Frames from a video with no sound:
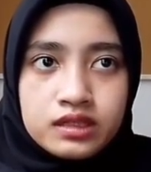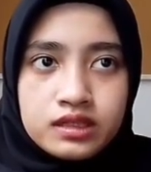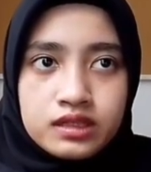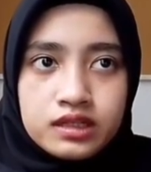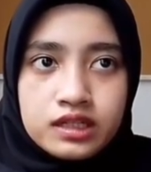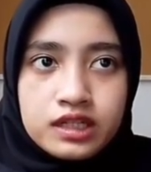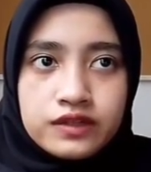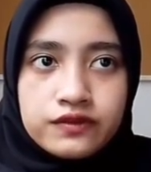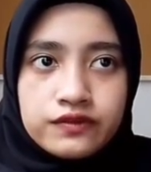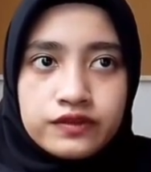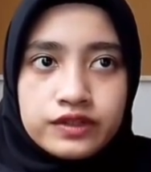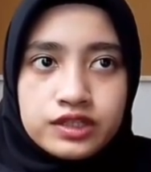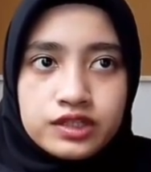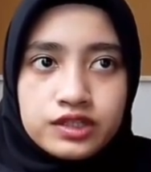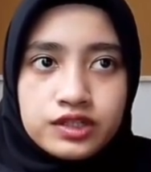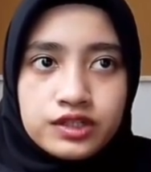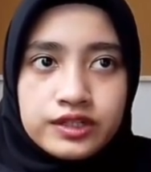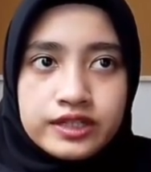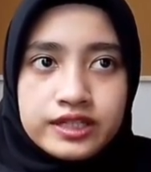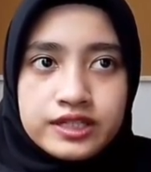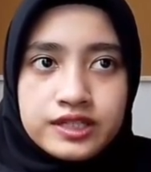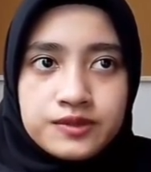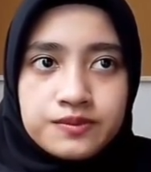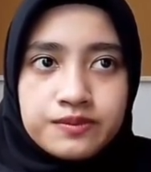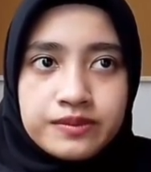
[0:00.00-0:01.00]
Even though
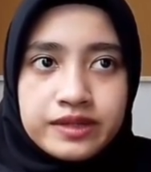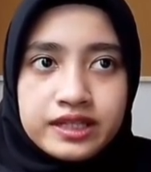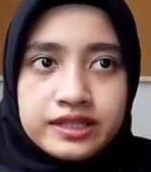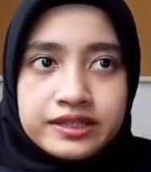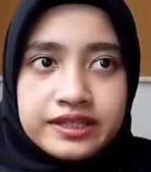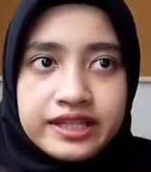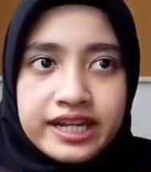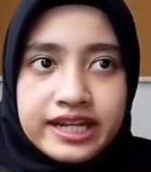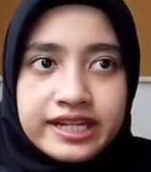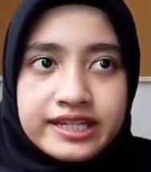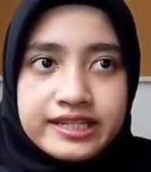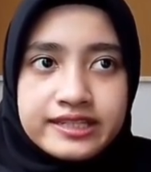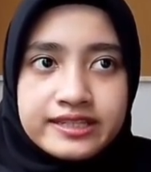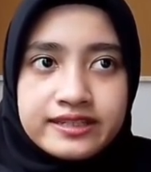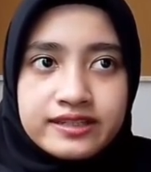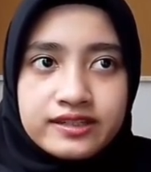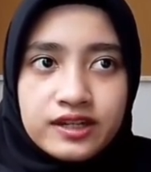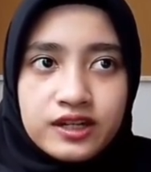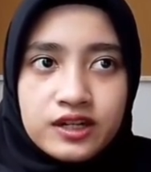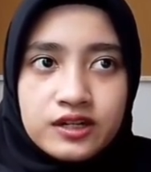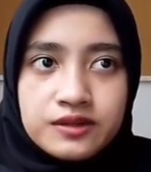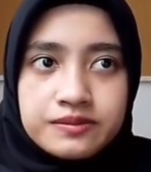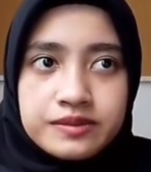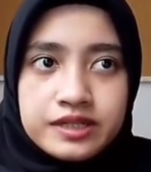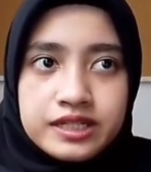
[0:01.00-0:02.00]
it smells nice,
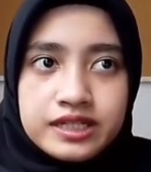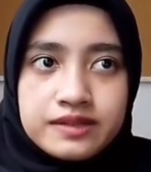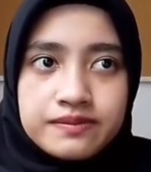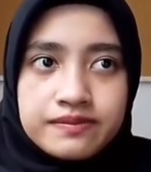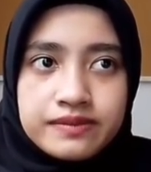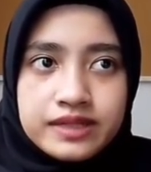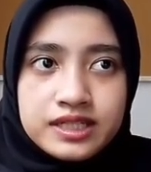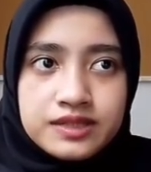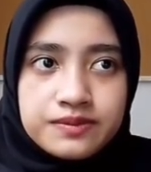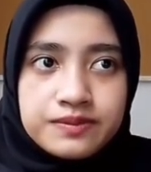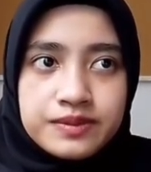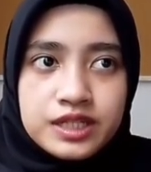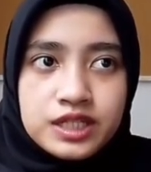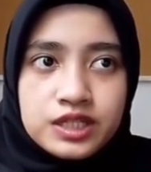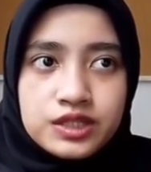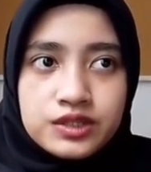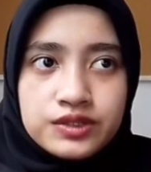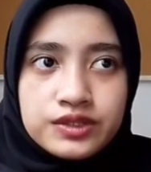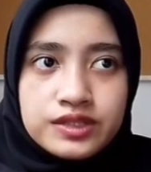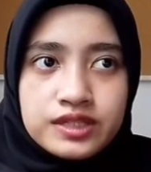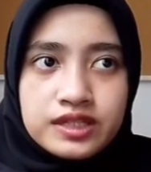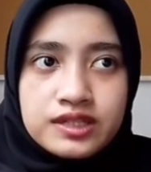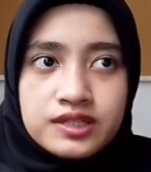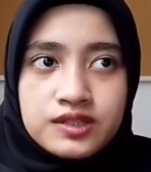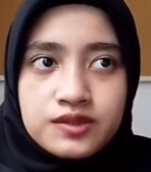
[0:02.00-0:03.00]
coumarin must be
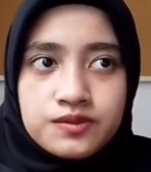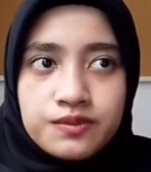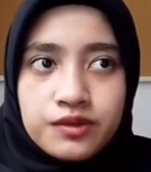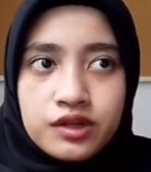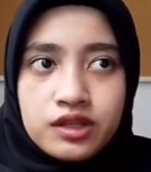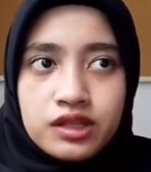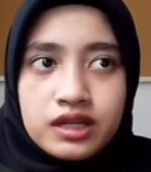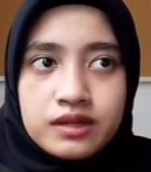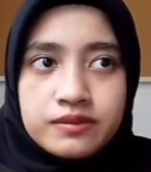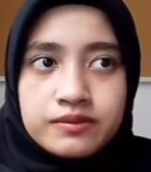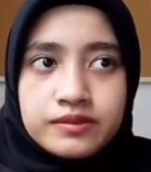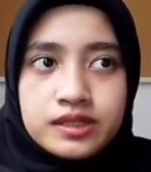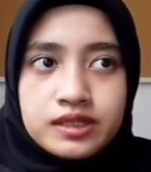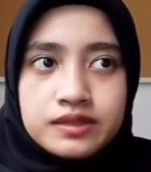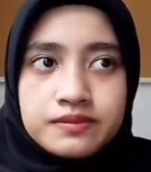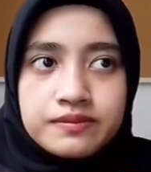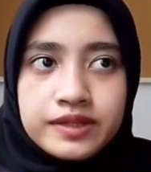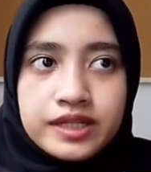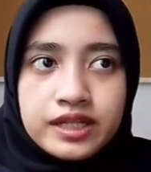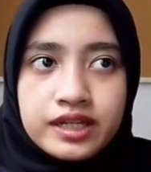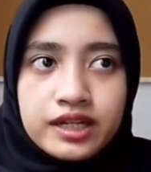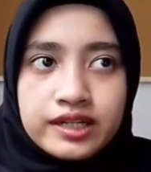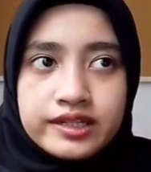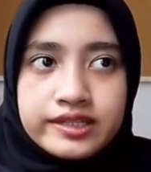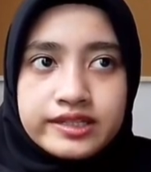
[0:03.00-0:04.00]
used in small amount
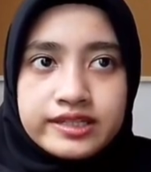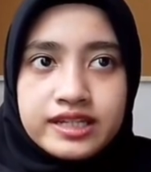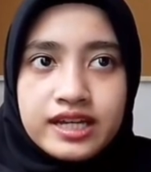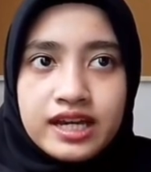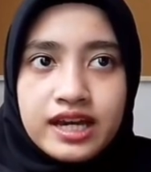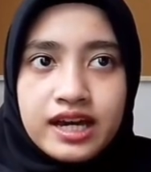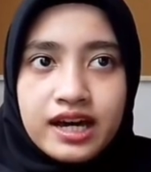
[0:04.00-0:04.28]
because